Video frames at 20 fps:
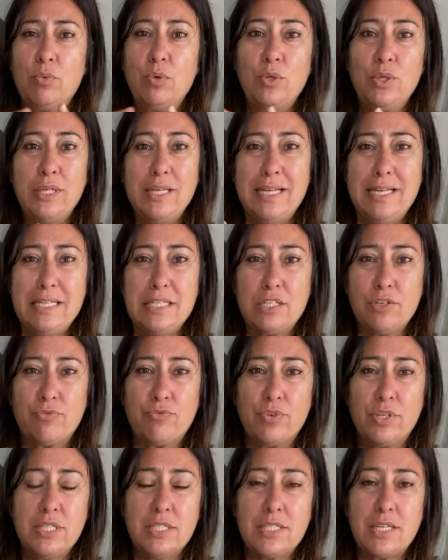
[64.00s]
need
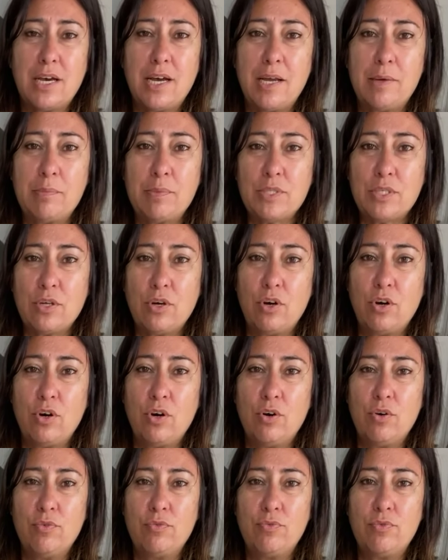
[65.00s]
different types
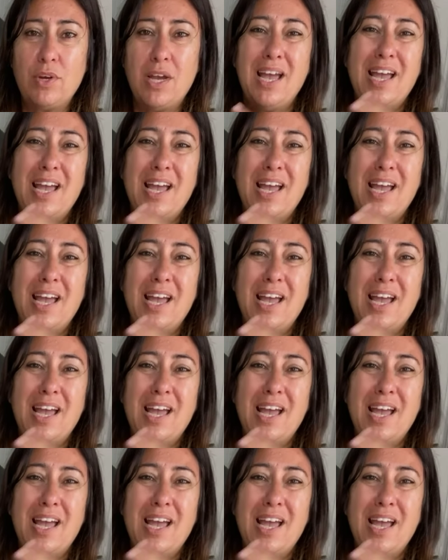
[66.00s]
of